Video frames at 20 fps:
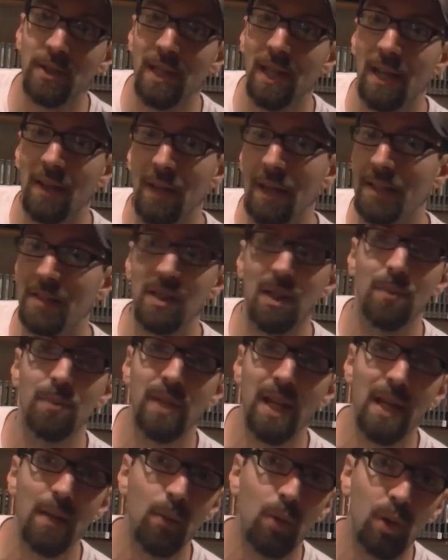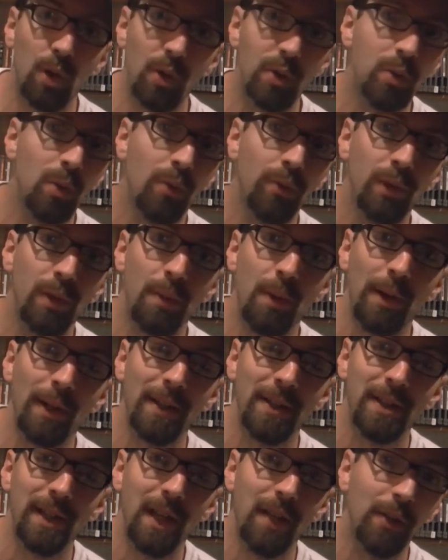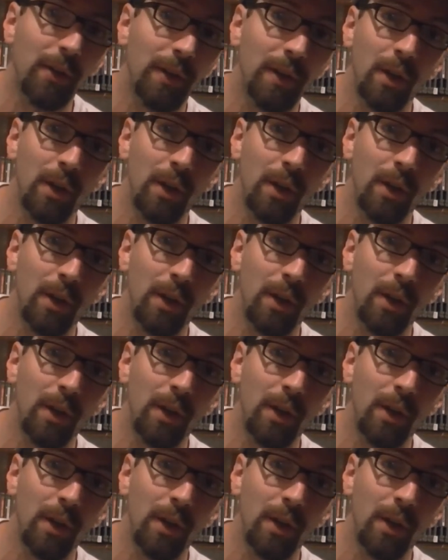that someday we'll go to a flea market together and